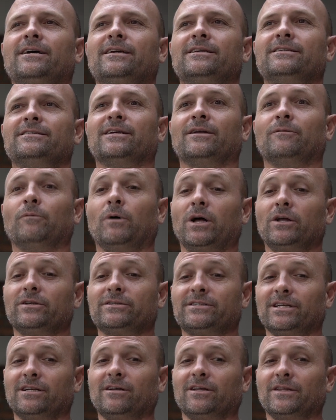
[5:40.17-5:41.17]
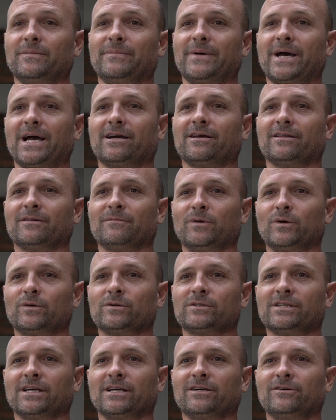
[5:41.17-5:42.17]
said, "Well, sit on the back of the
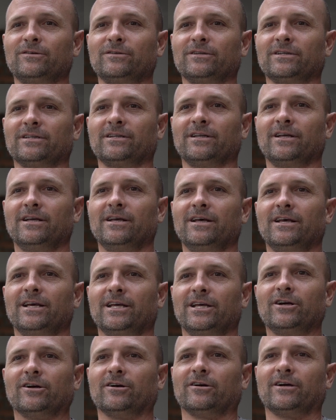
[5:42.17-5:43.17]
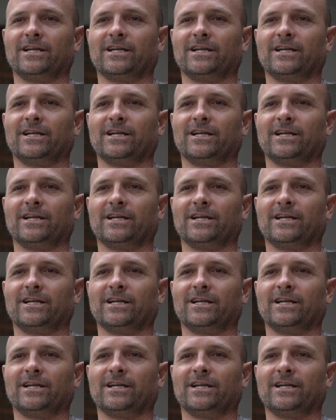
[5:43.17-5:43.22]
motorcycle and here."